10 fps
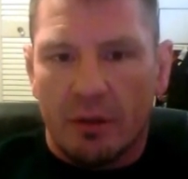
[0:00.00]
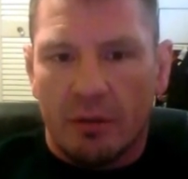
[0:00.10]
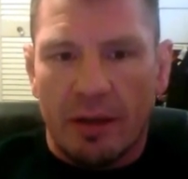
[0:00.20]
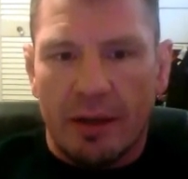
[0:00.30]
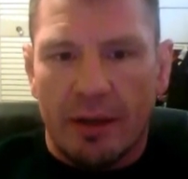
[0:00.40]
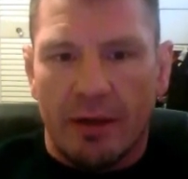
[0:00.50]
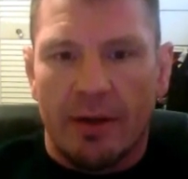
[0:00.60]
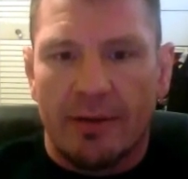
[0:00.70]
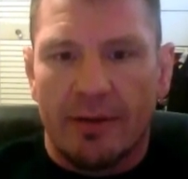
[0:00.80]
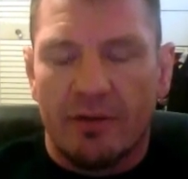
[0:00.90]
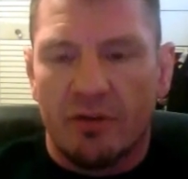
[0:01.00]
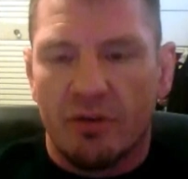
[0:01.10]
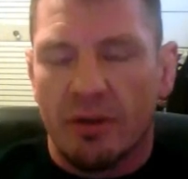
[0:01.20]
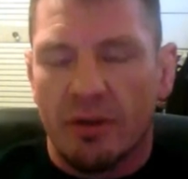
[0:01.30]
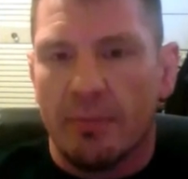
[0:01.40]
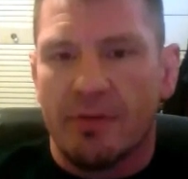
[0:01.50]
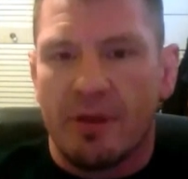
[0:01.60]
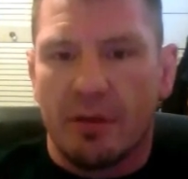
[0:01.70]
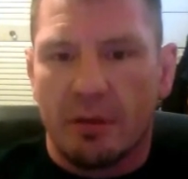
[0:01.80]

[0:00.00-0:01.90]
Right now, I think he's truly upset.